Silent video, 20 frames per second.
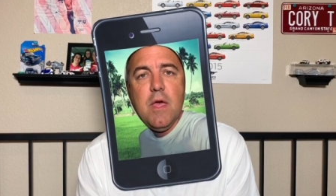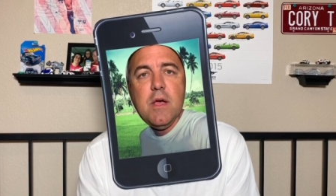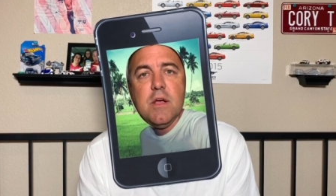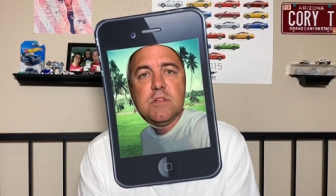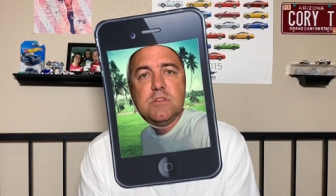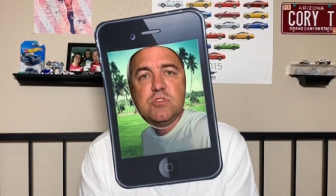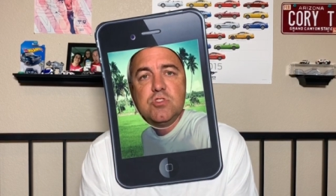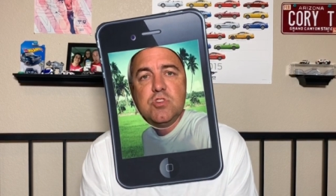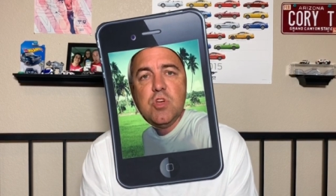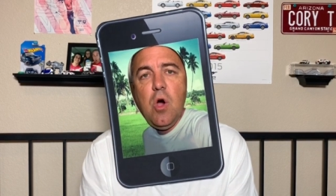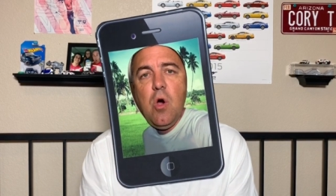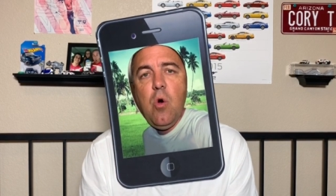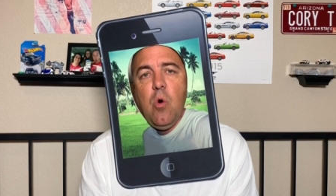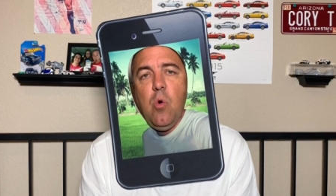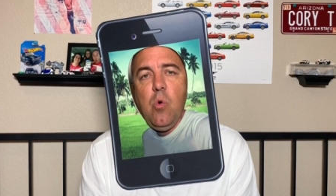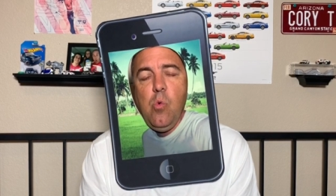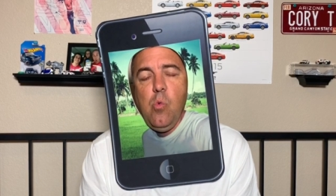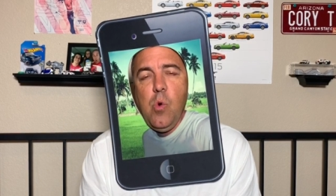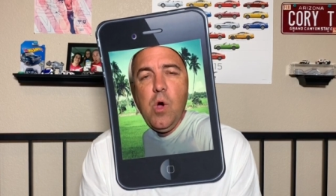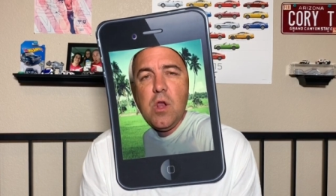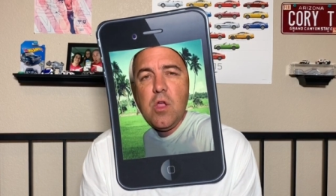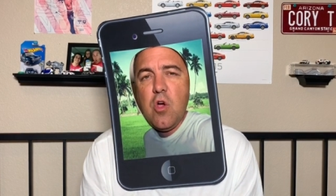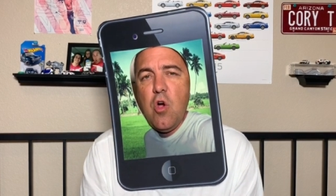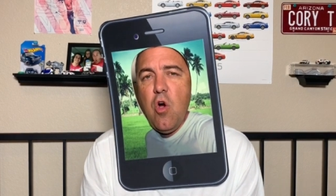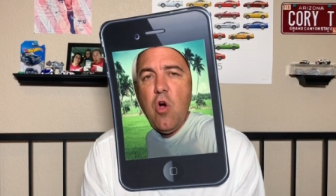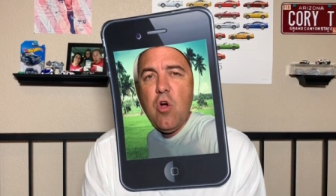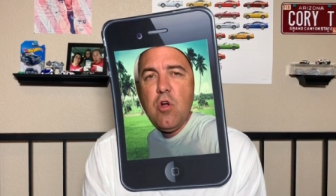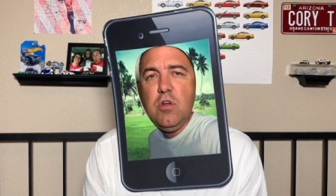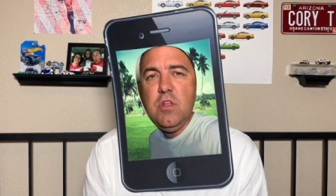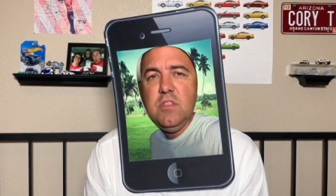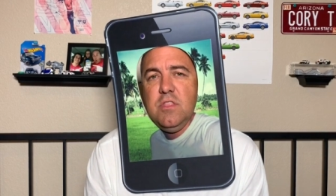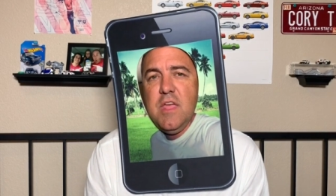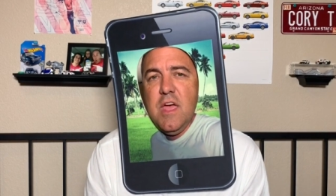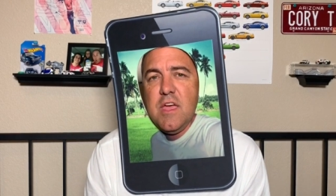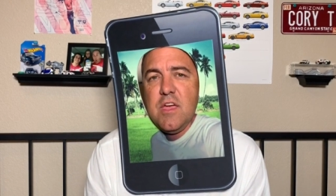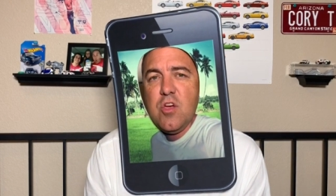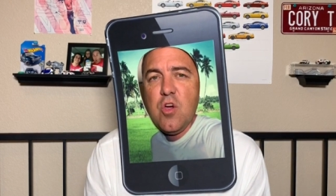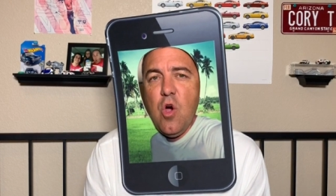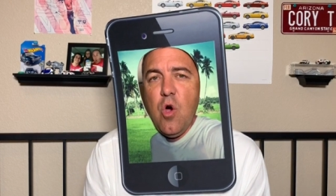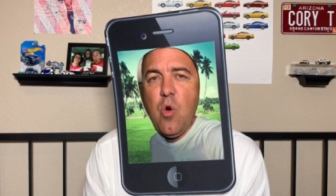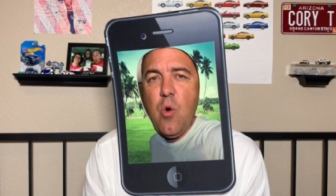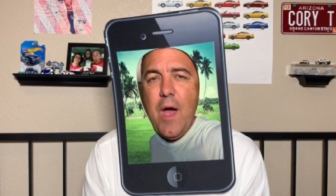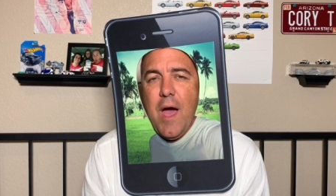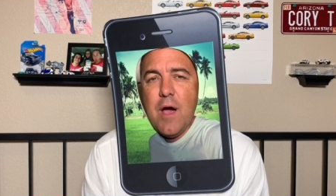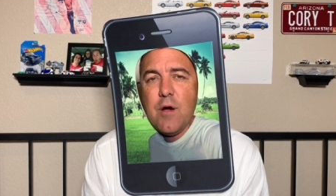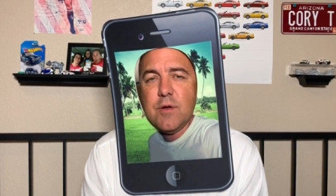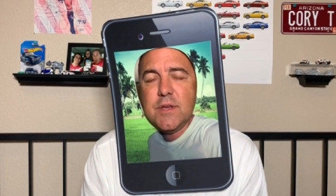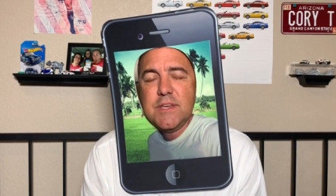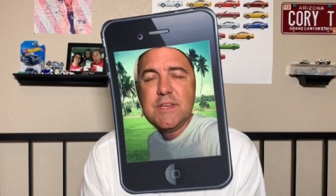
So what car did they go out